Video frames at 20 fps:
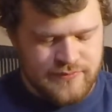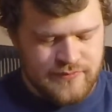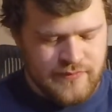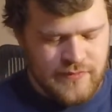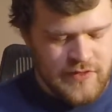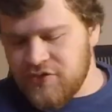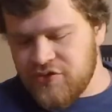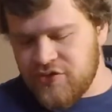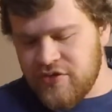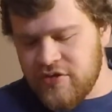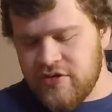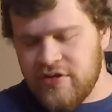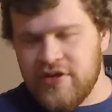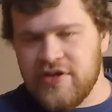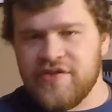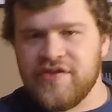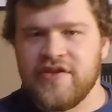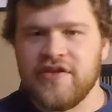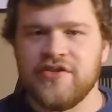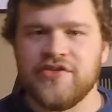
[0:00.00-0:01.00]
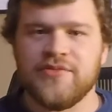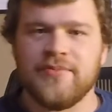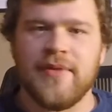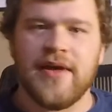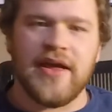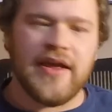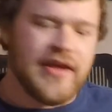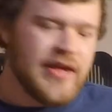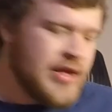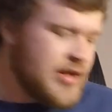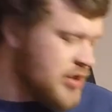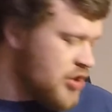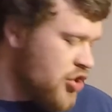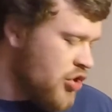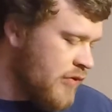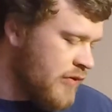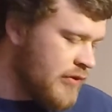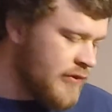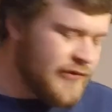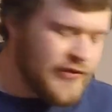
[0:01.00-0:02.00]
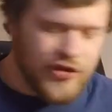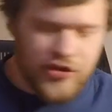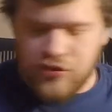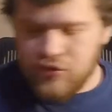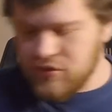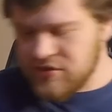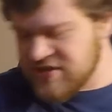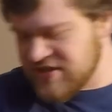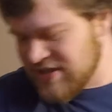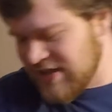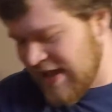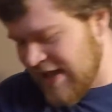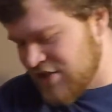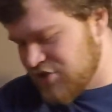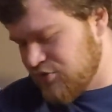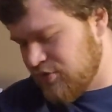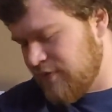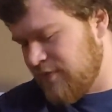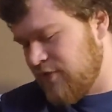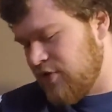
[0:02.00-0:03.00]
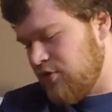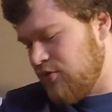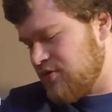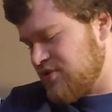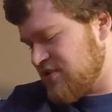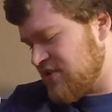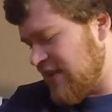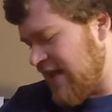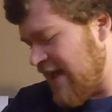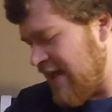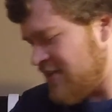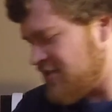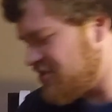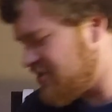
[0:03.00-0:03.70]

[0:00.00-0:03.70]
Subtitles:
So there it is. There's my overview / review /